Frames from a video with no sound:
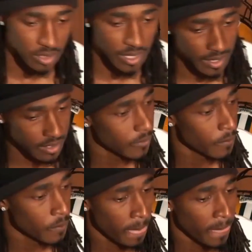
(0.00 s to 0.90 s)
But
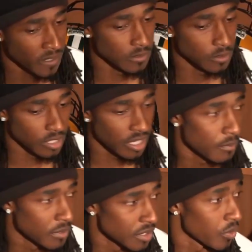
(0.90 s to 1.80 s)
now, you know, they're
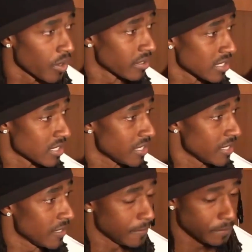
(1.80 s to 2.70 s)
coming around as a
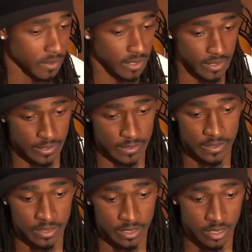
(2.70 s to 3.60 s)
team and